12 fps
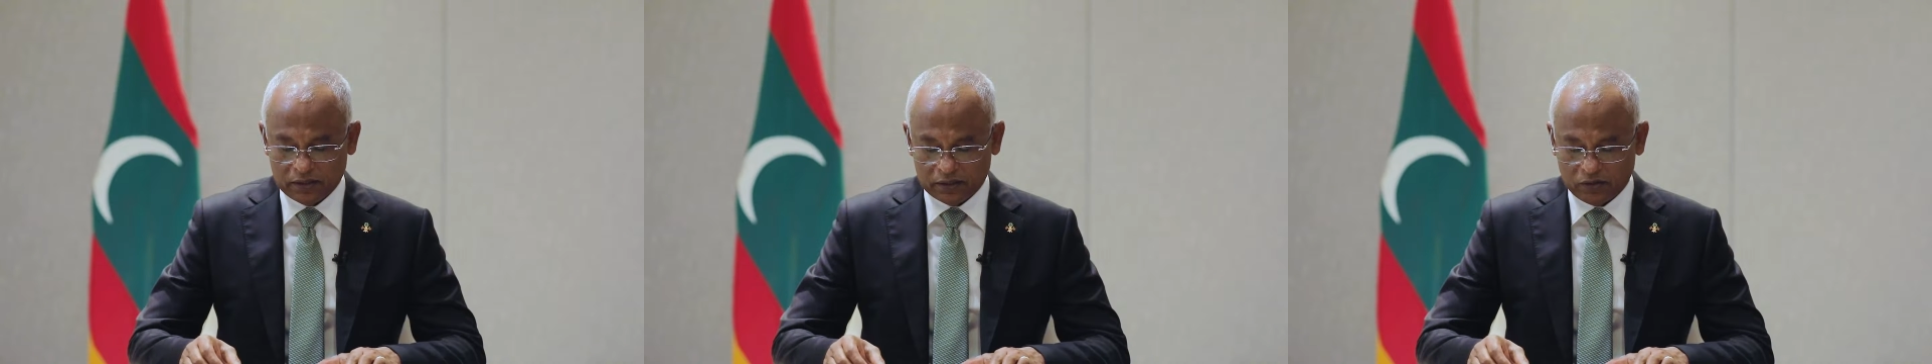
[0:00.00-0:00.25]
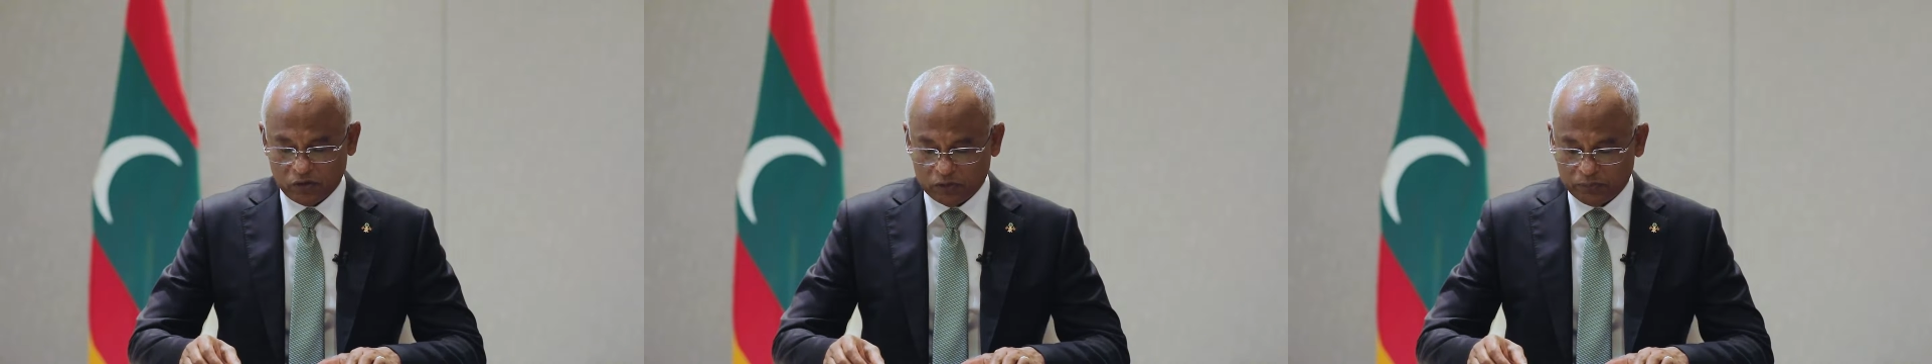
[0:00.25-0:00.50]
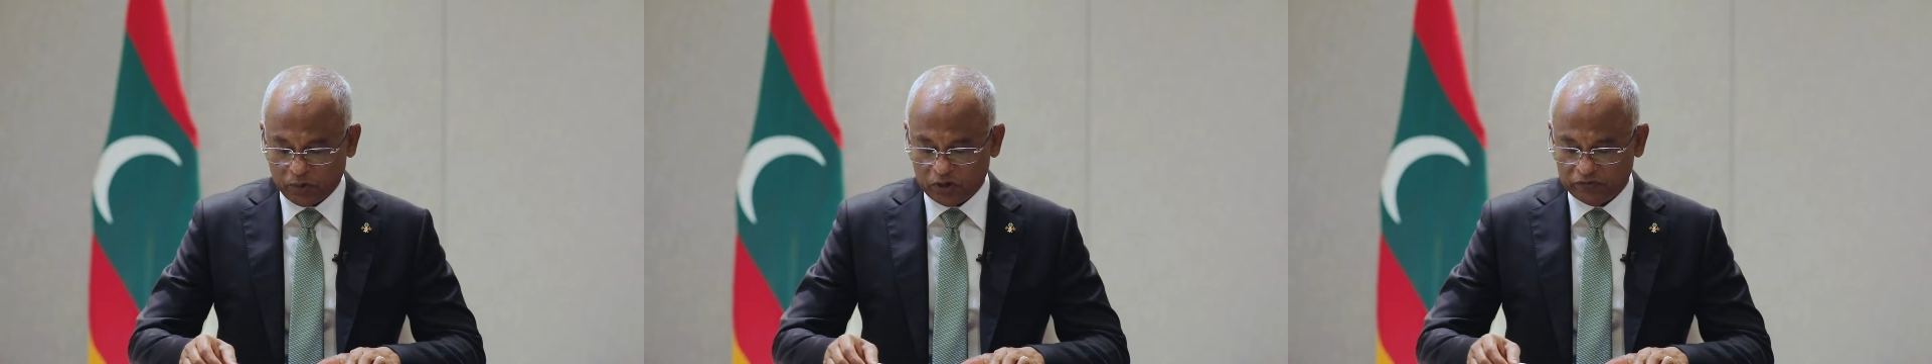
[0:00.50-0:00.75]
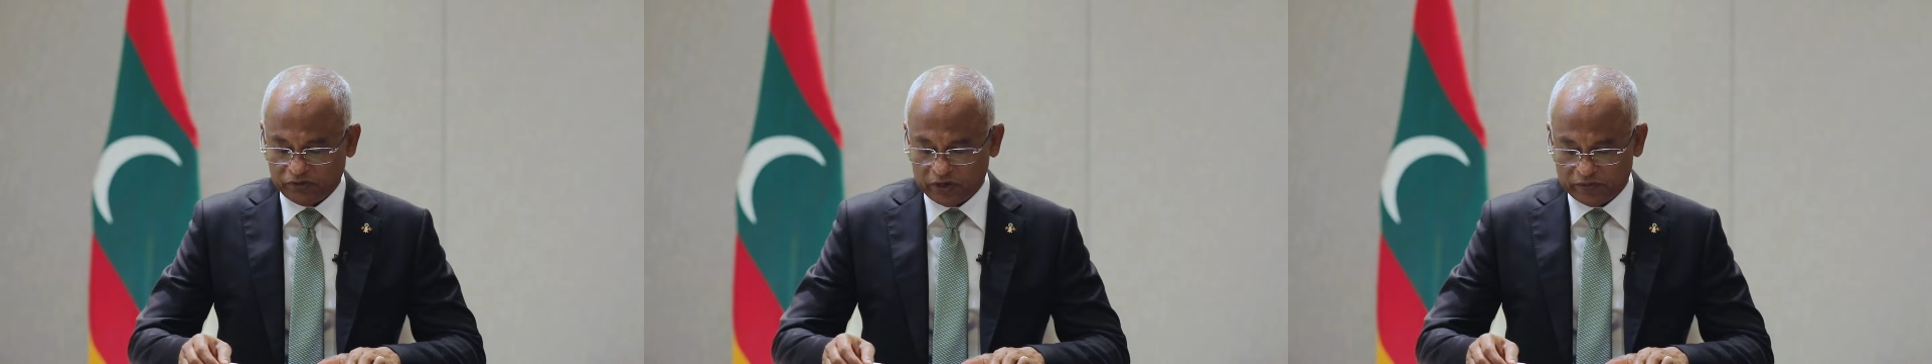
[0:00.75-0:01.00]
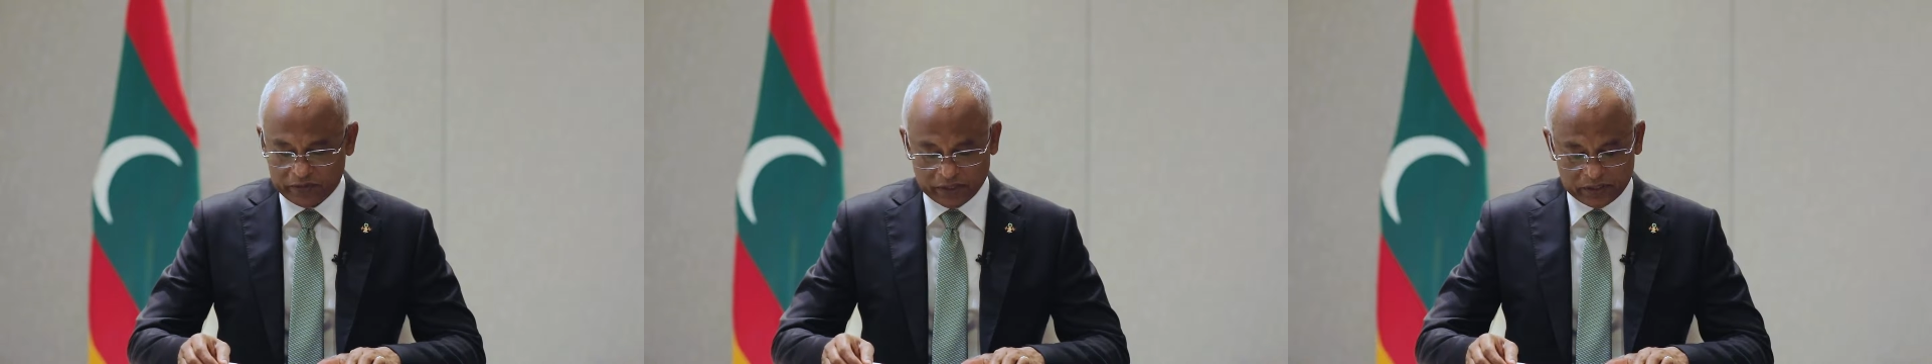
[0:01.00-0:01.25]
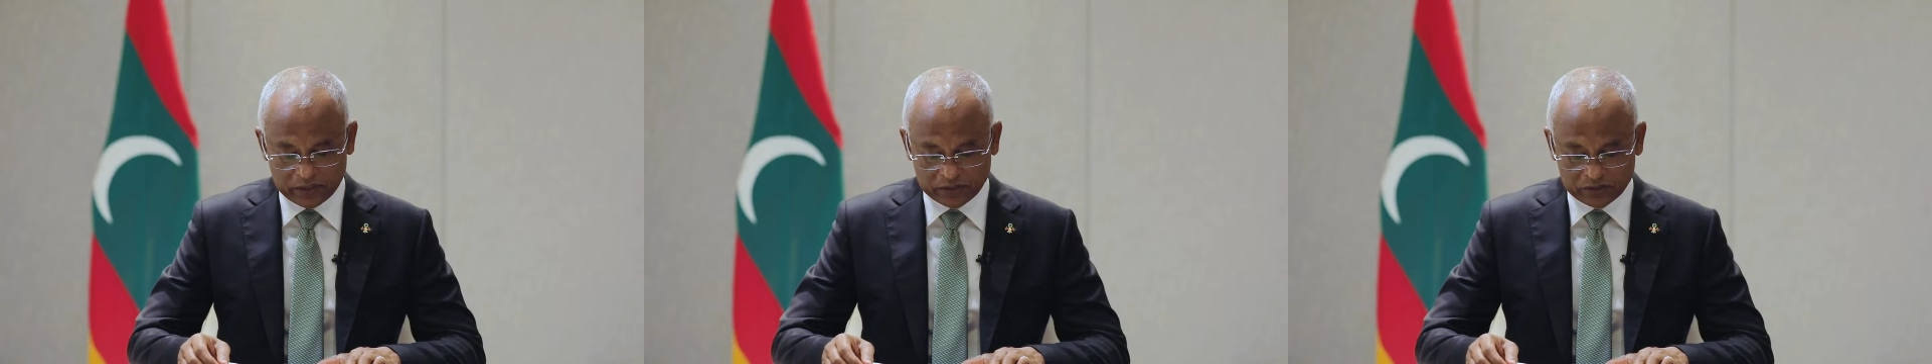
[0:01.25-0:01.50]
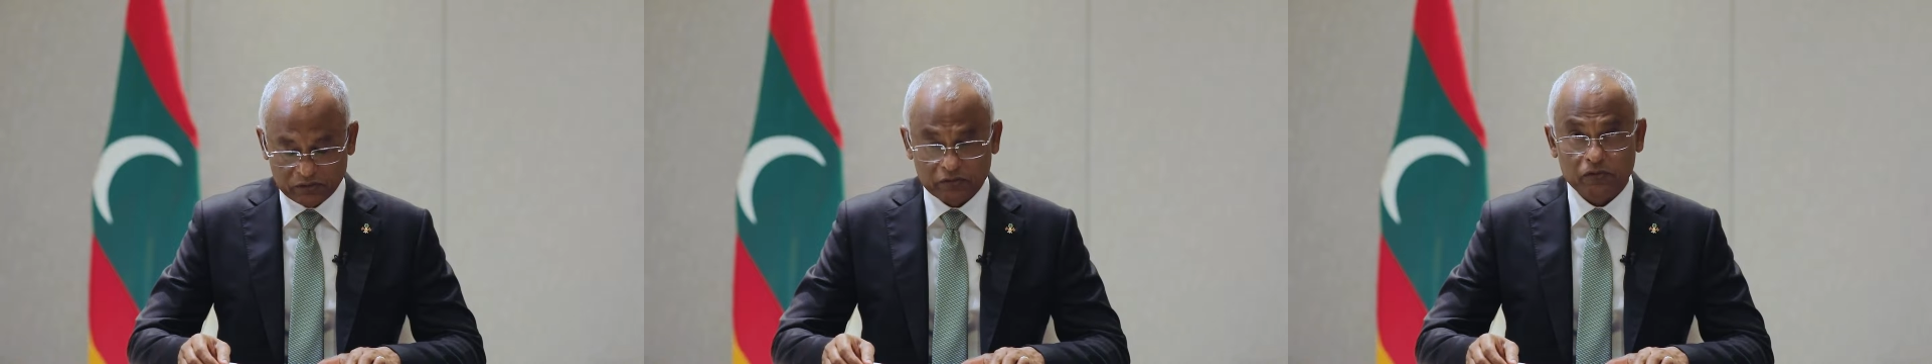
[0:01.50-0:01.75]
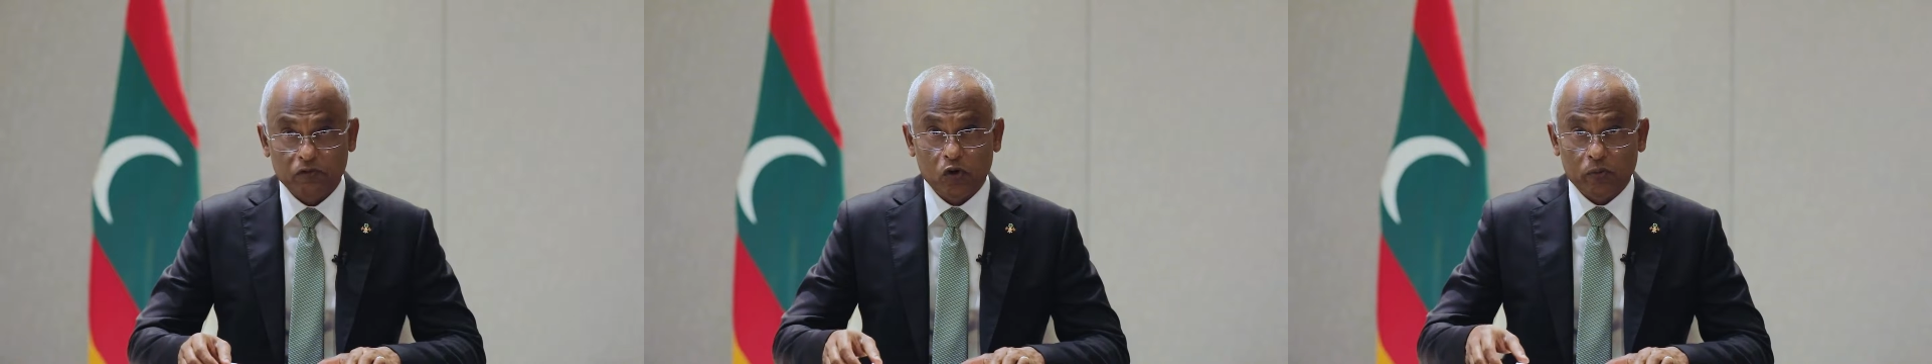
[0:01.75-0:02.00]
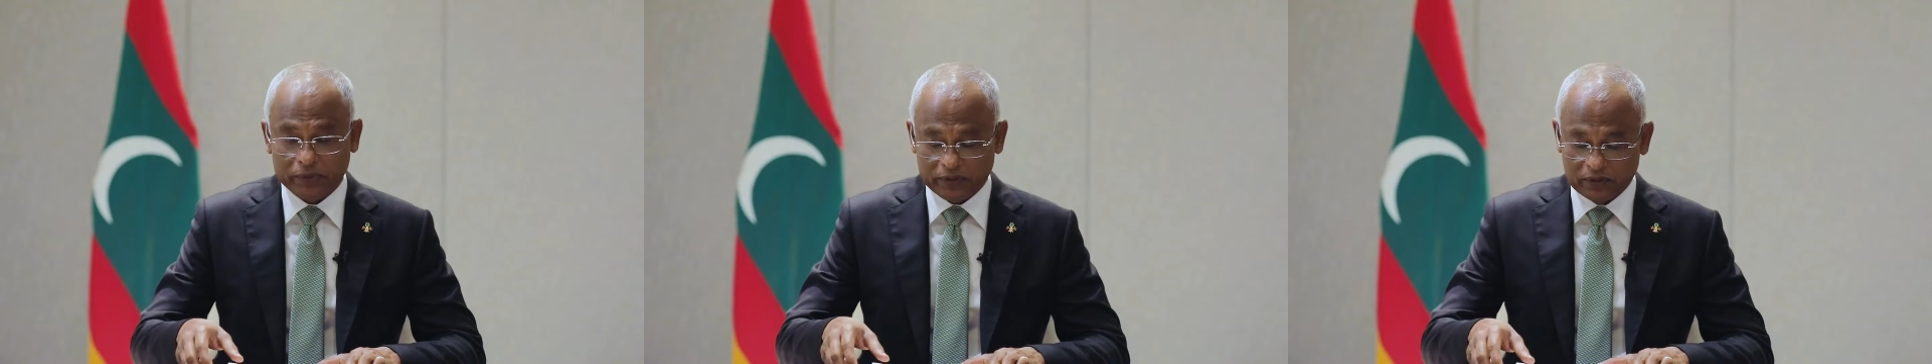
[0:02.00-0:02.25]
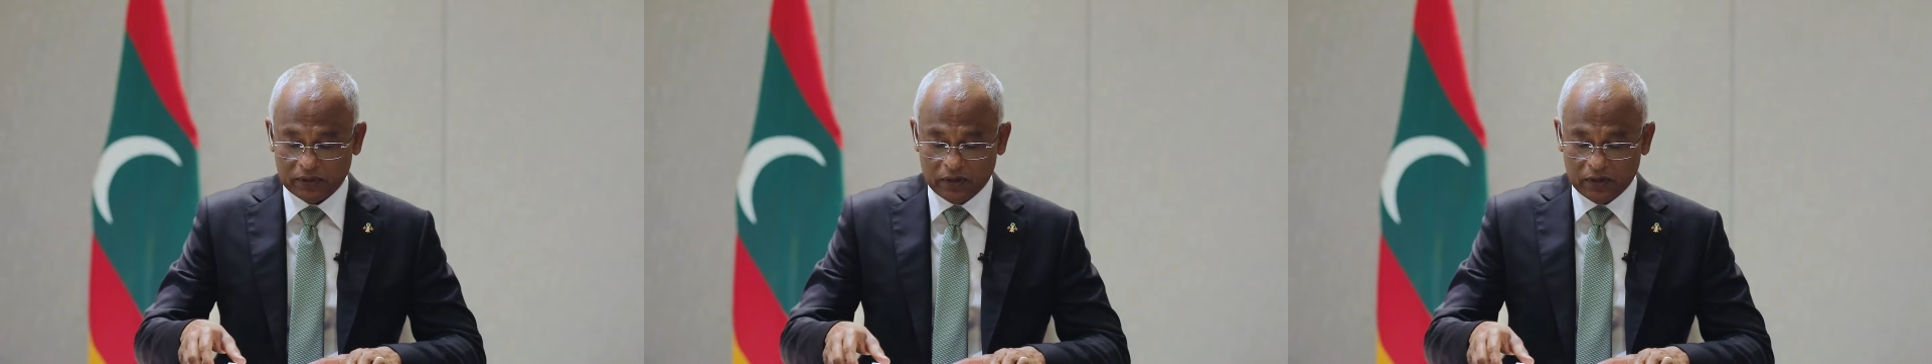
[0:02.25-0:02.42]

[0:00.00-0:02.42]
the 1.5 degrees of warming,